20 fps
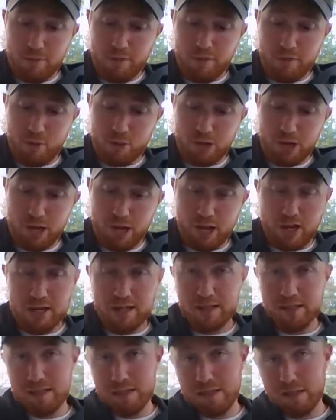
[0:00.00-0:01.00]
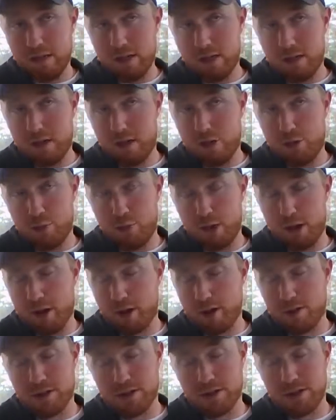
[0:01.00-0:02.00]
Forte, the
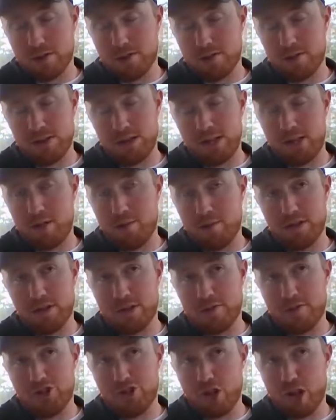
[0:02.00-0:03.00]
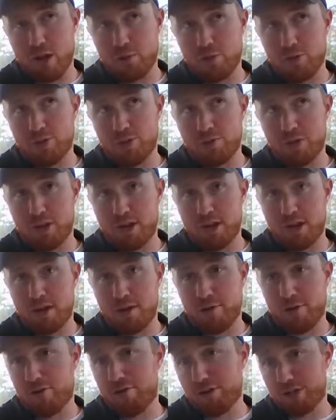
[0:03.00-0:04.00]
Bears team is in shambles right
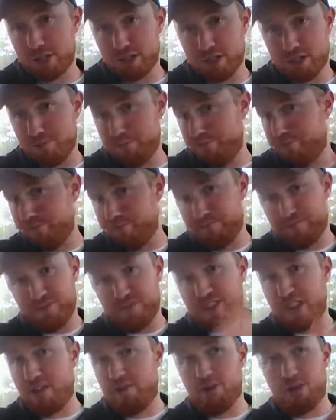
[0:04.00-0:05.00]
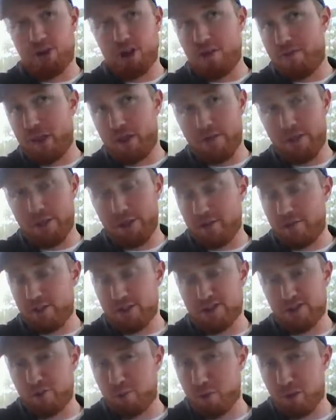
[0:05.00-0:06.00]
now. They're just selling off every
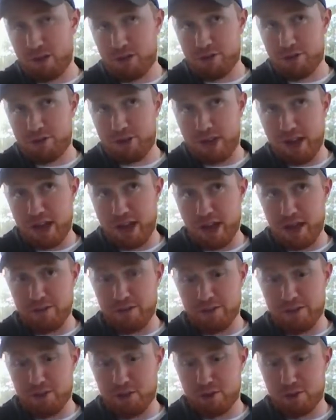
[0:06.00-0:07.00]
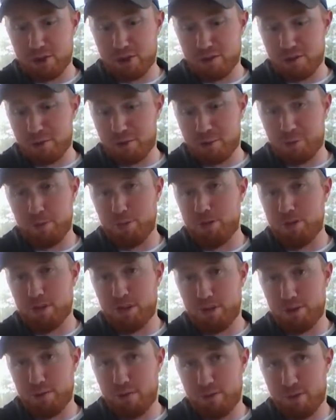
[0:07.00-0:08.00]
defensive player that they have, so they're
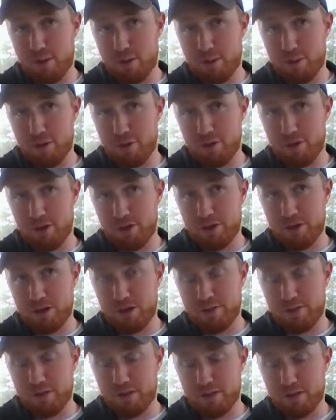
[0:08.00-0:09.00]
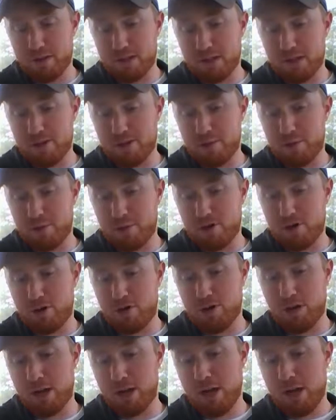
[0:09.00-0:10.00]
completely rebuilding on the defensive side of the
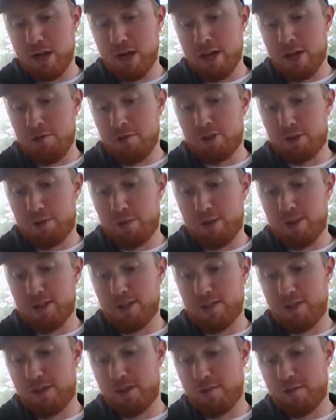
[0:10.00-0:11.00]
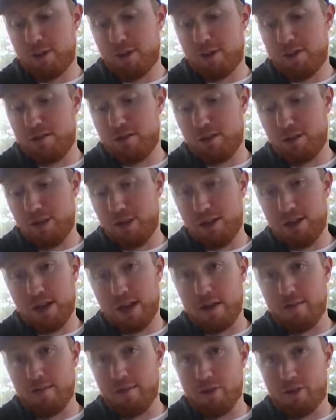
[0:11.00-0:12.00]
ball, which means they're going to be leaning
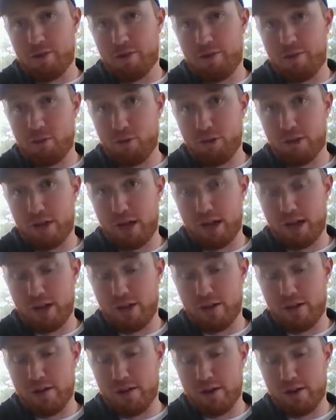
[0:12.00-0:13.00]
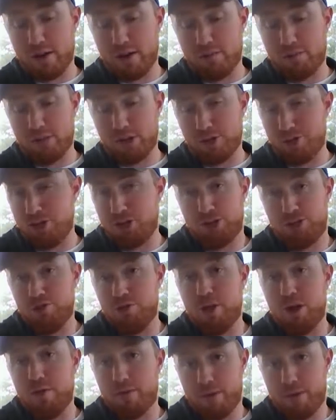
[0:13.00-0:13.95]
heavily on Forte to just do